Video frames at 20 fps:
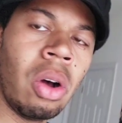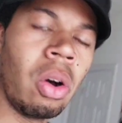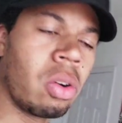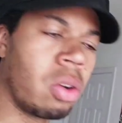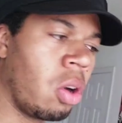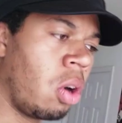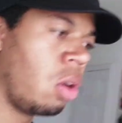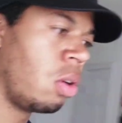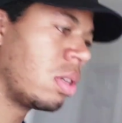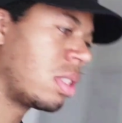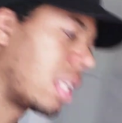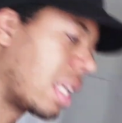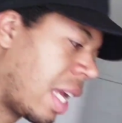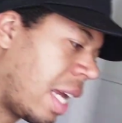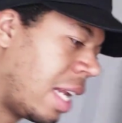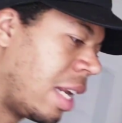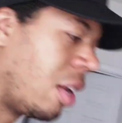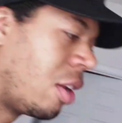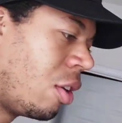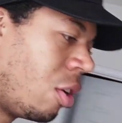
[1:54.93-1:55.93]
Her goal is to
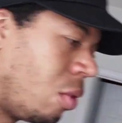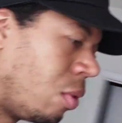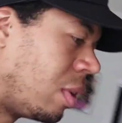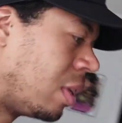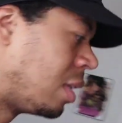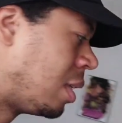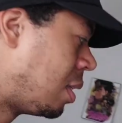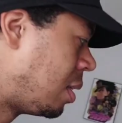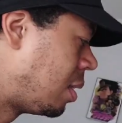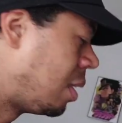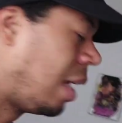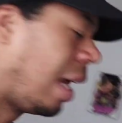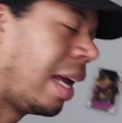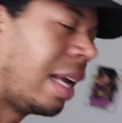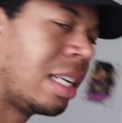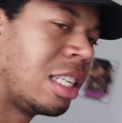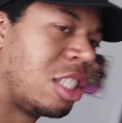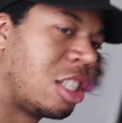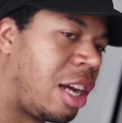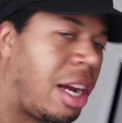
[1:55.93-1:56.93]
get in the union
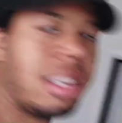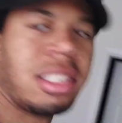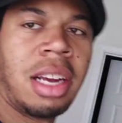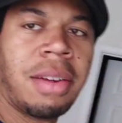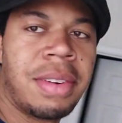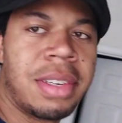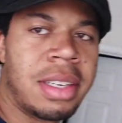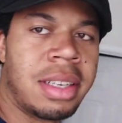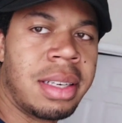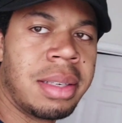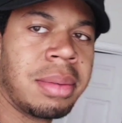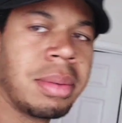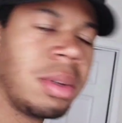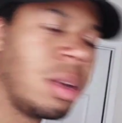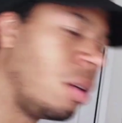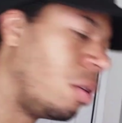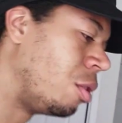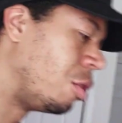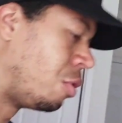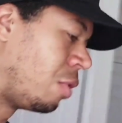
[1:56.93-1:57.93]
and change everything.
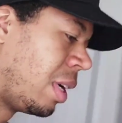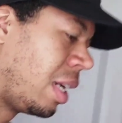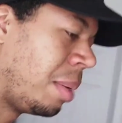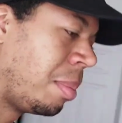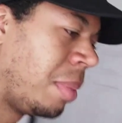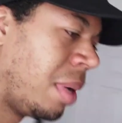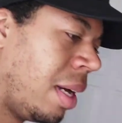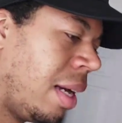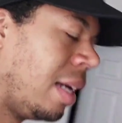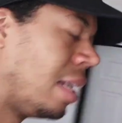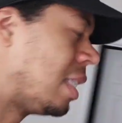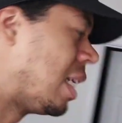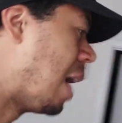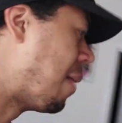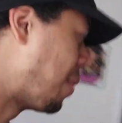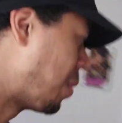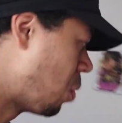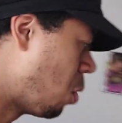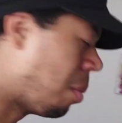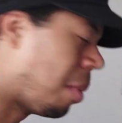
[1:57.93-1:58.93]
Her dream,
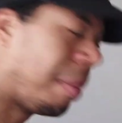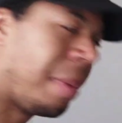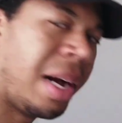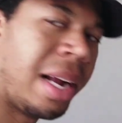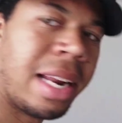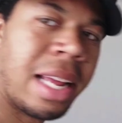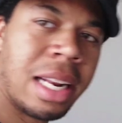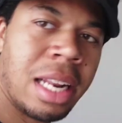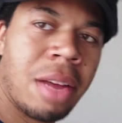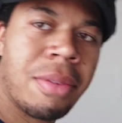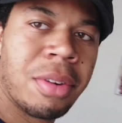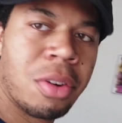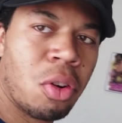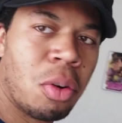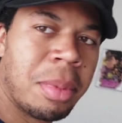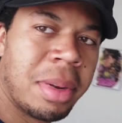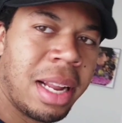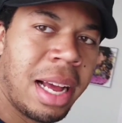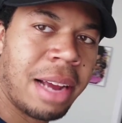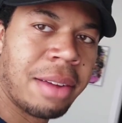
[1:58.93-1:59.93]
have a normal body and live a
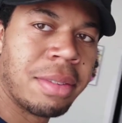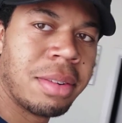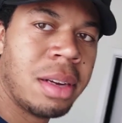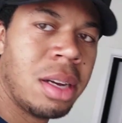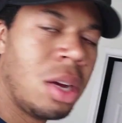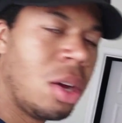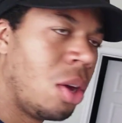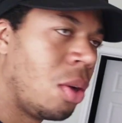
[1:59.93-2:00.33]
normal life.